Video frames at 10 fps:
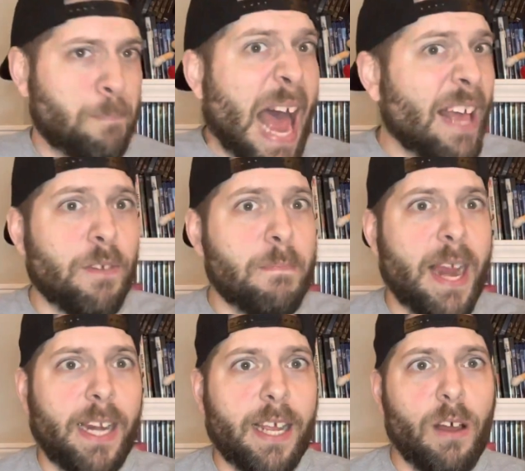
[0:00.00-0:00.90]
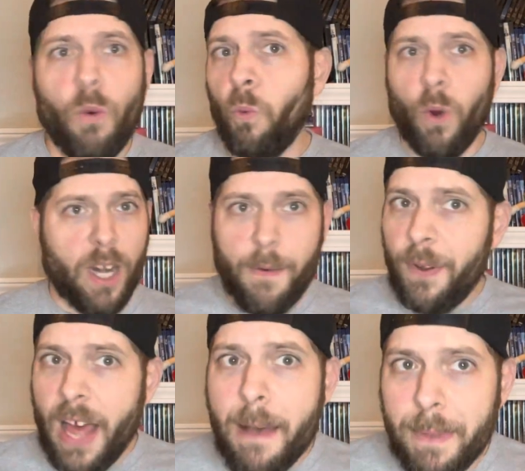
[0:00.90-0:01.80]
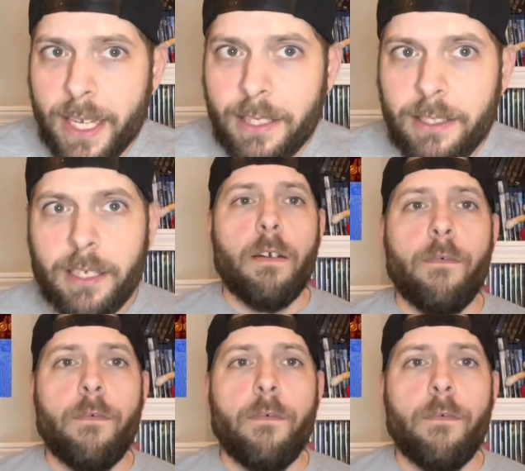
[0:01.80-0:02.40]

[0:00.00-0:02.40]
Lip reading: by the mania, whatever that means.